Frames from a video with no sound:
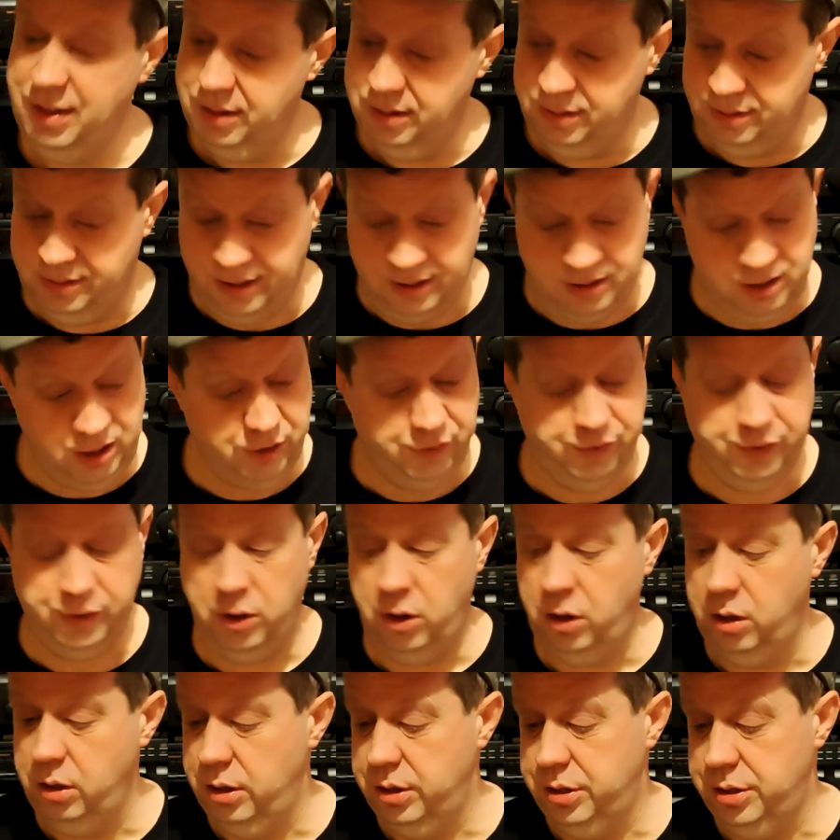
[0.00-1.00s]
This is
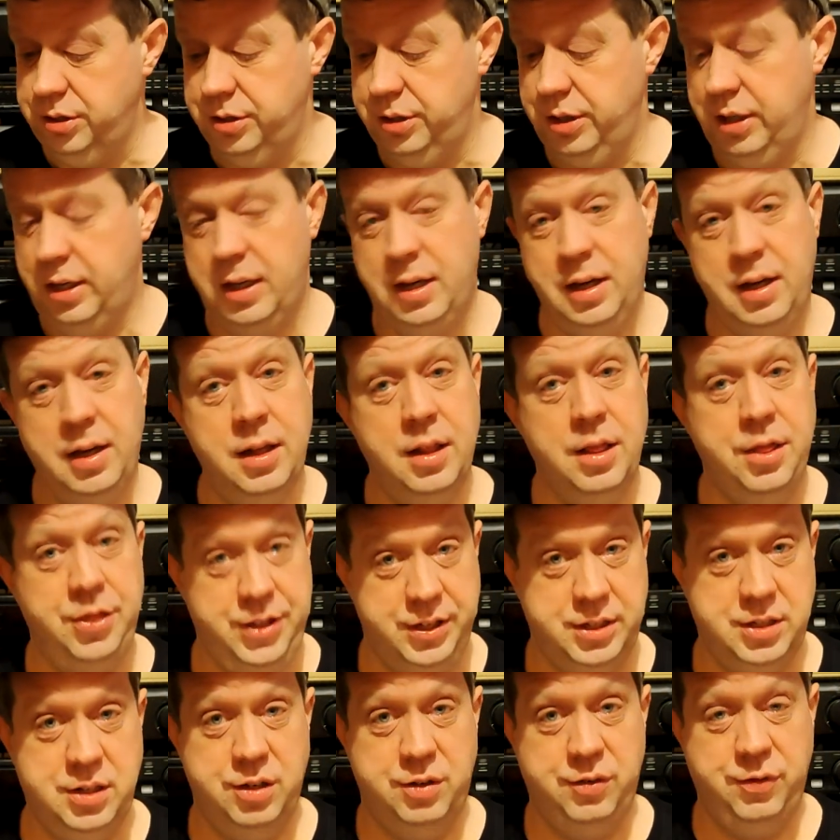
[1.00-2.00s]
flawless.
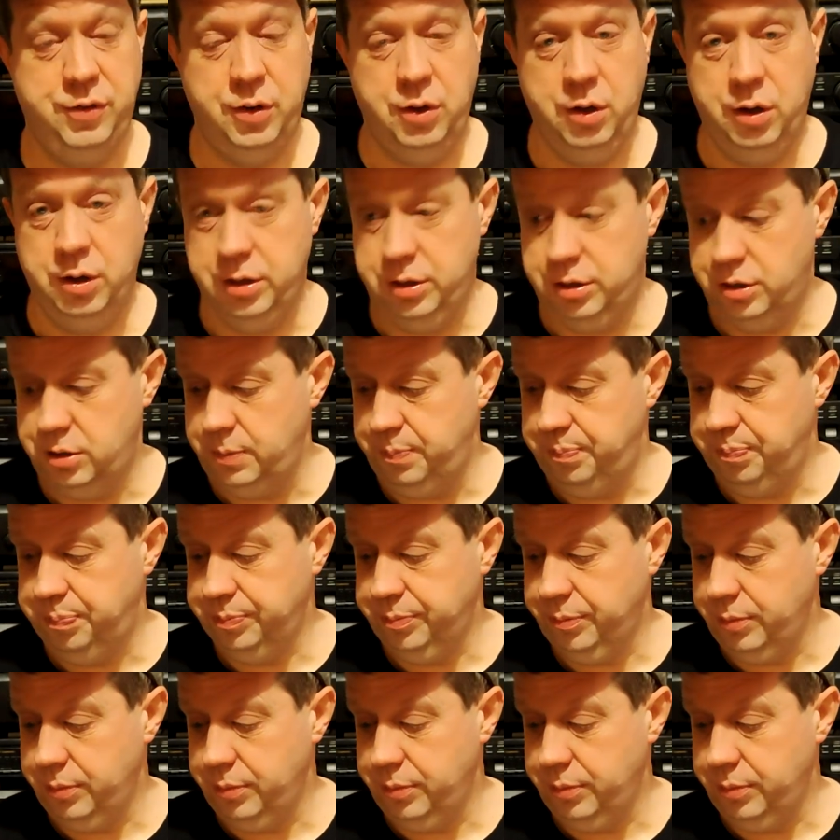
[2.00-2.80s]
This is flawless.